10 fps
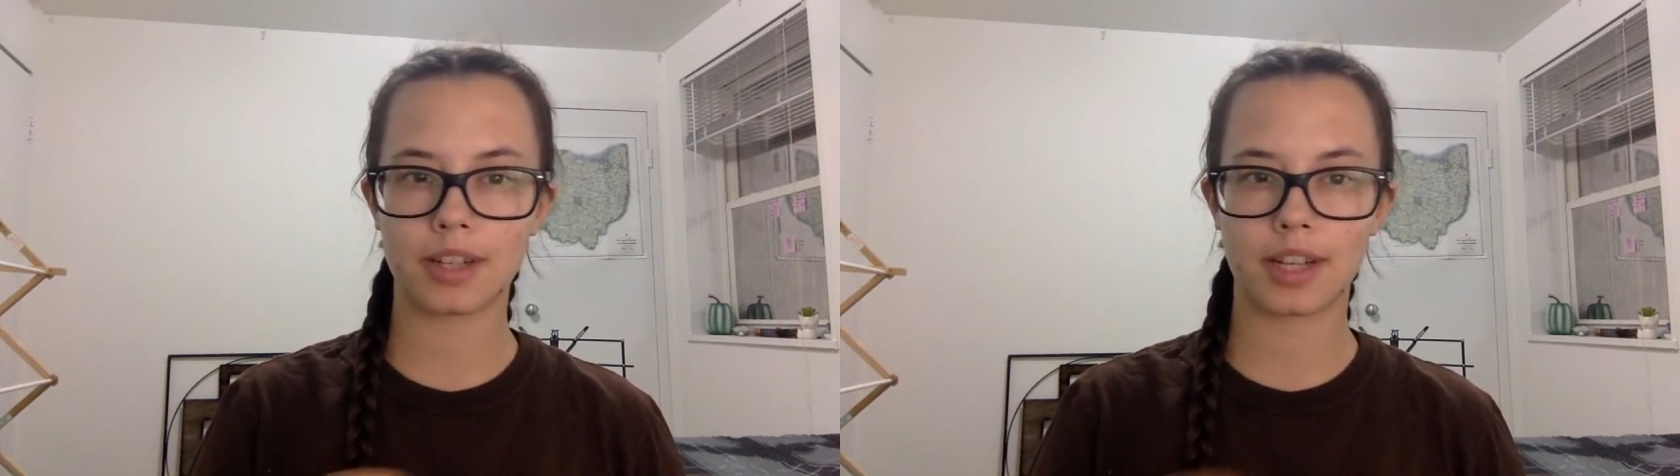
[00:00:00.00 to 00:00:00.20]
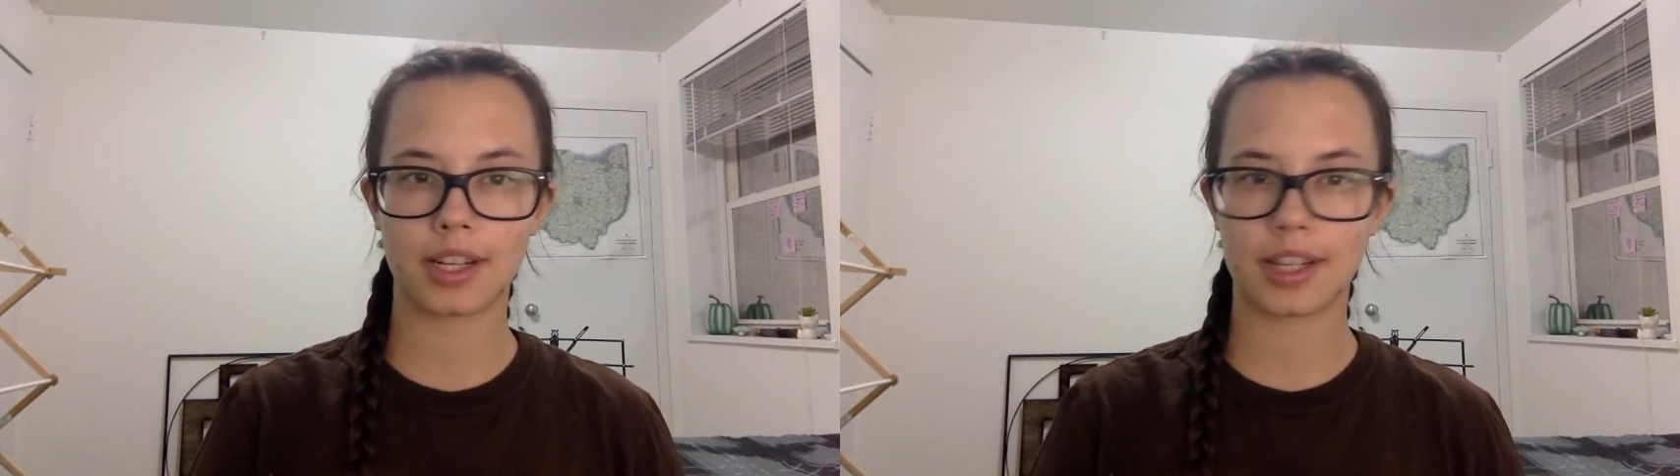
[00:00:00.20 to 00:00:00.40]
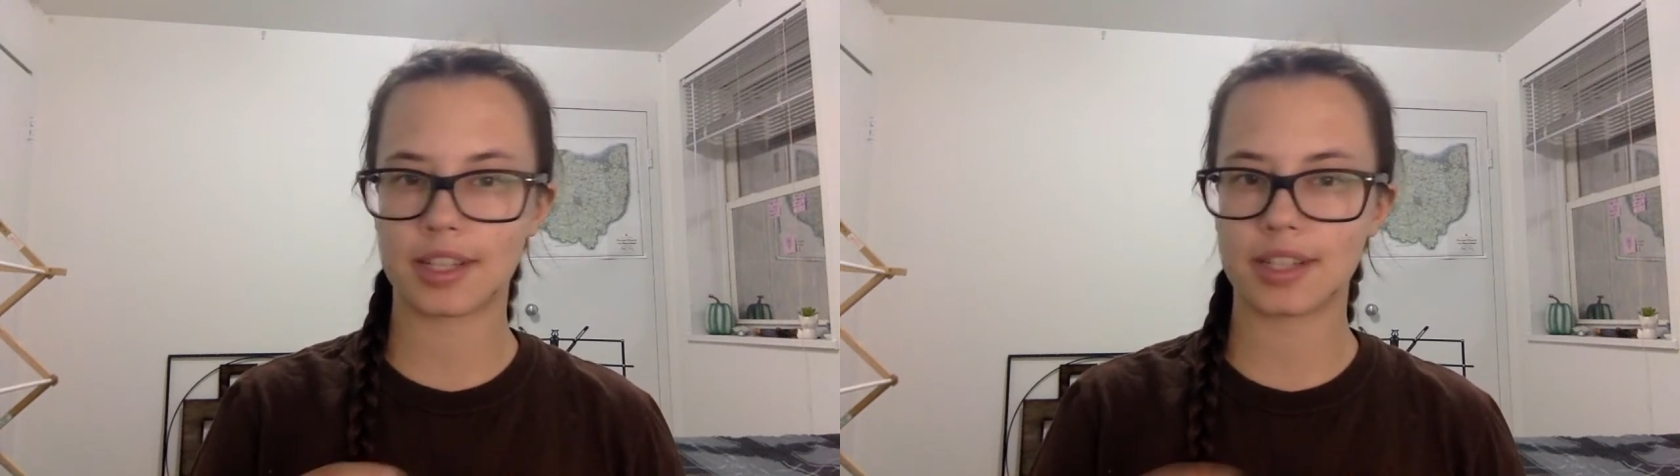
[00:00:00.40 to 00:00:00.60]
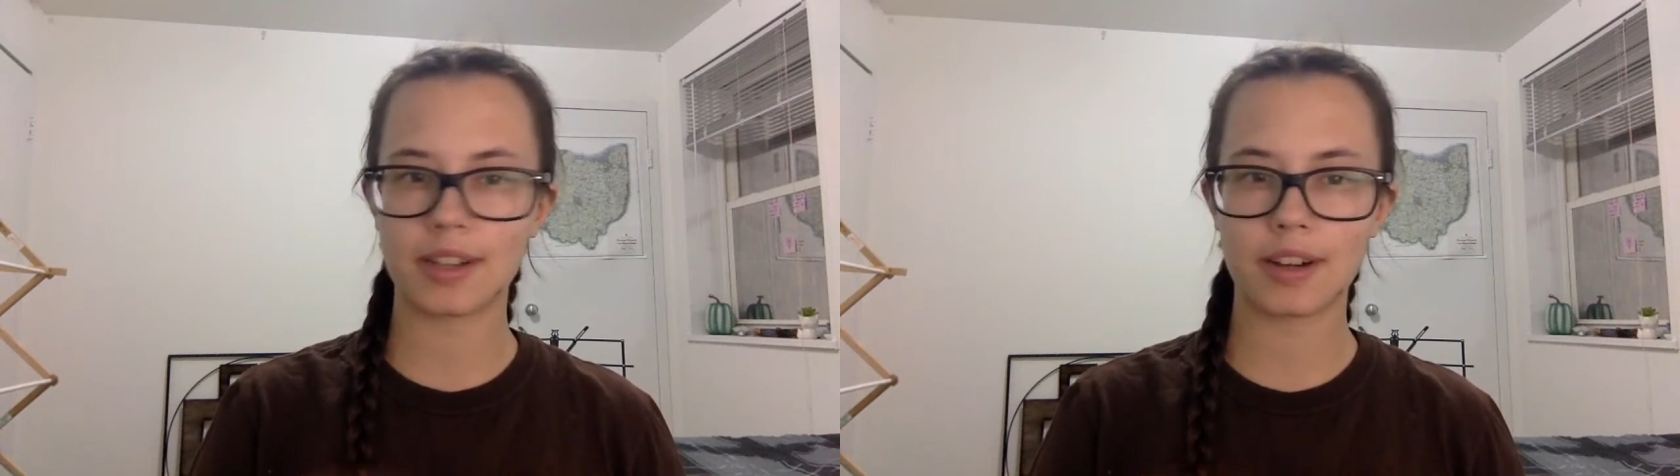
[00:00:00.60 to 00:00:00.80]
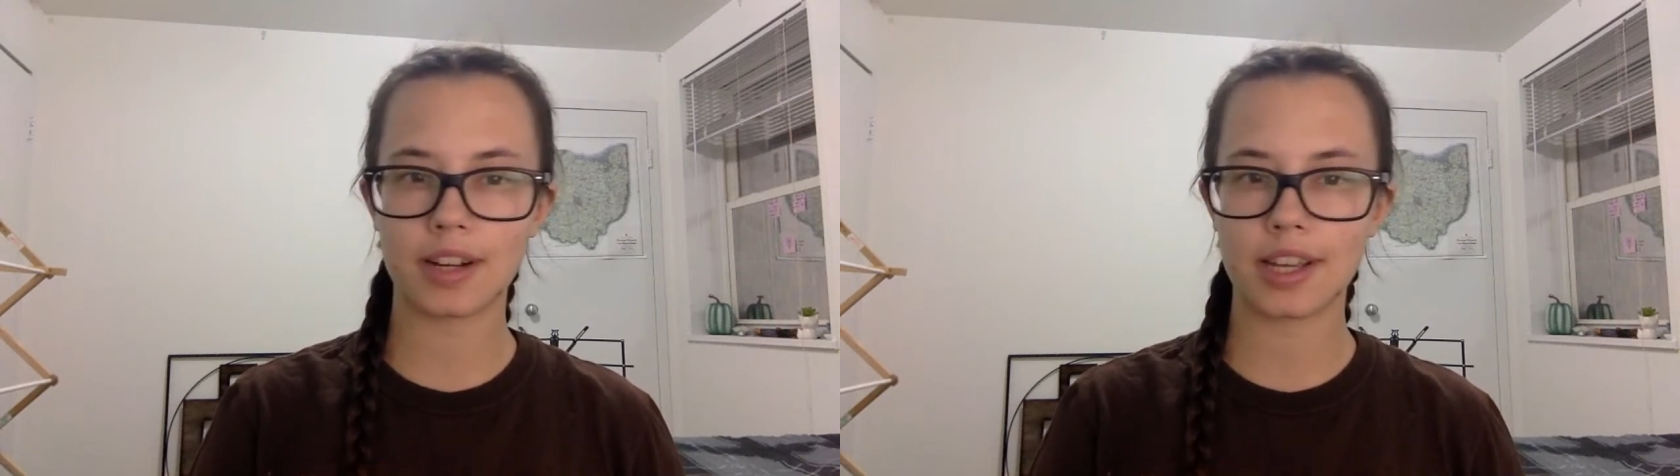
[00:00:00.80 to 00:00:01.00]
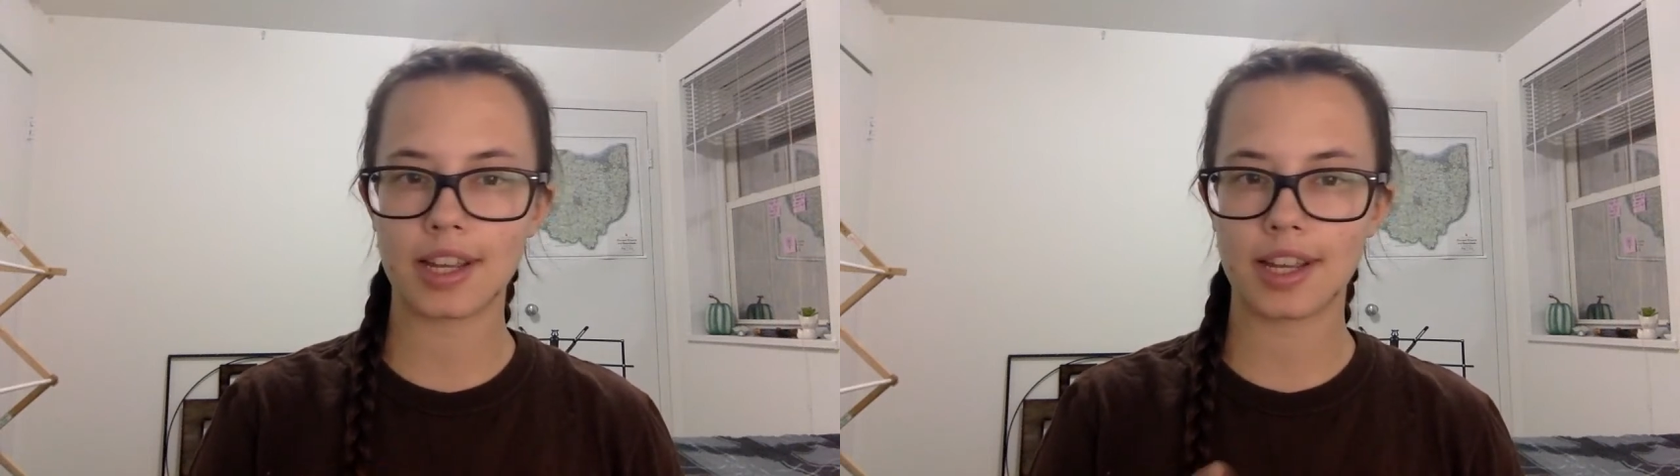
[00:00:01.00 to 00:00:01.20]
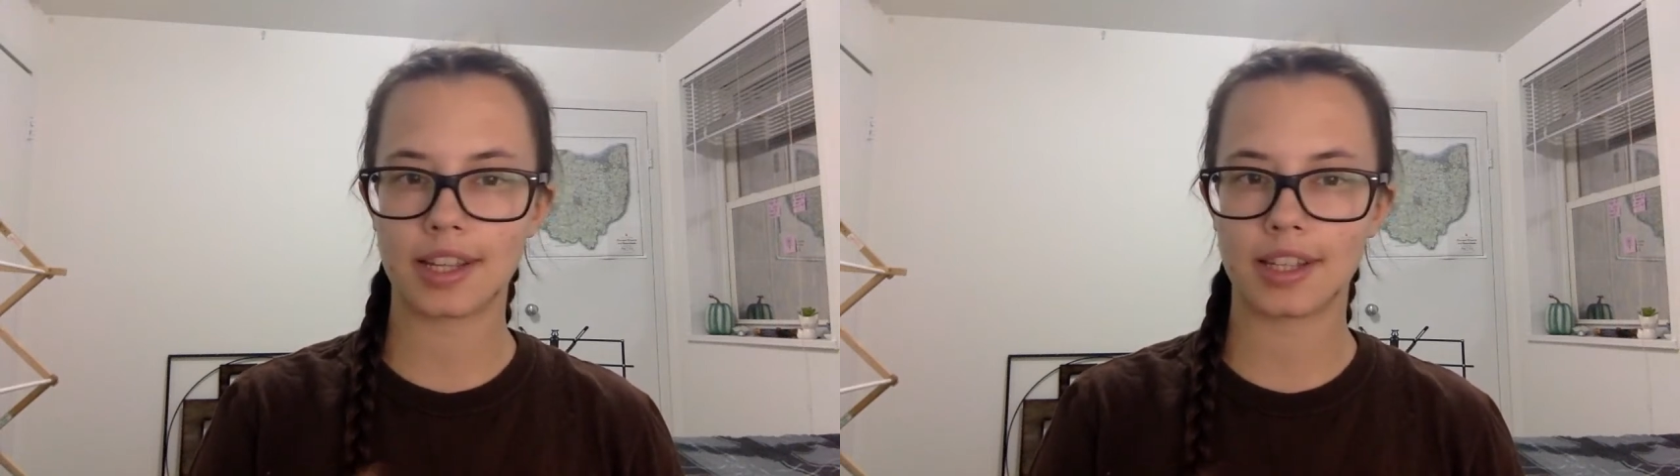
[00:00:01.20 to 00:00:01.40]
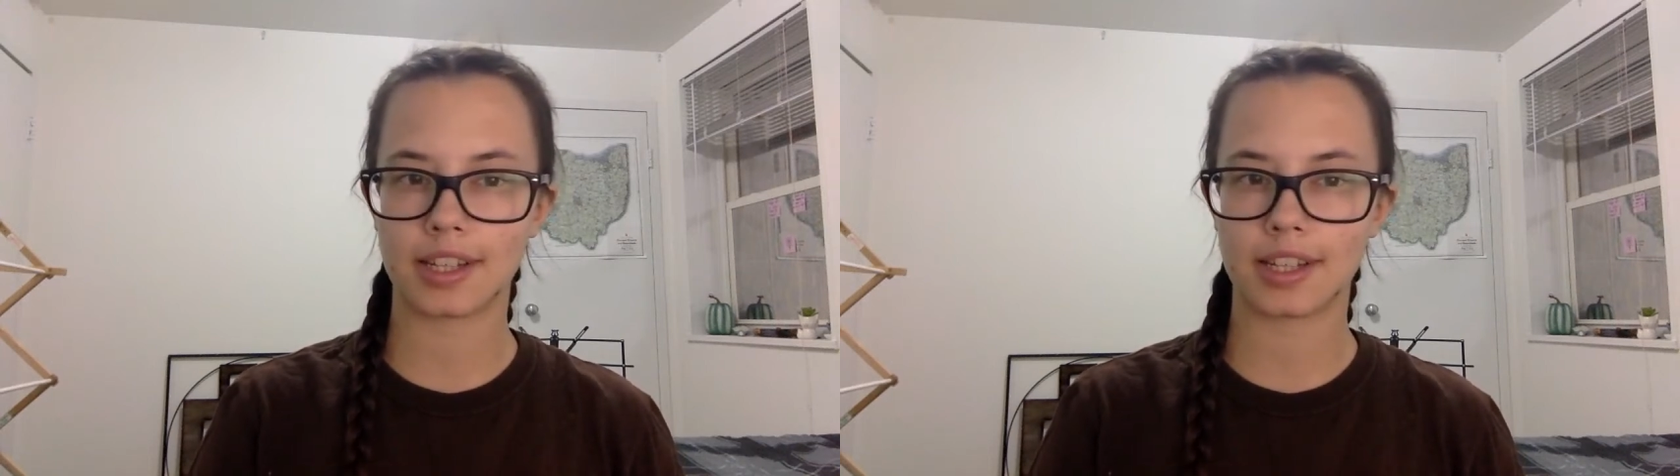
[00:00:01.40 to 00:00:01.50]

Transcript: kind of got started in the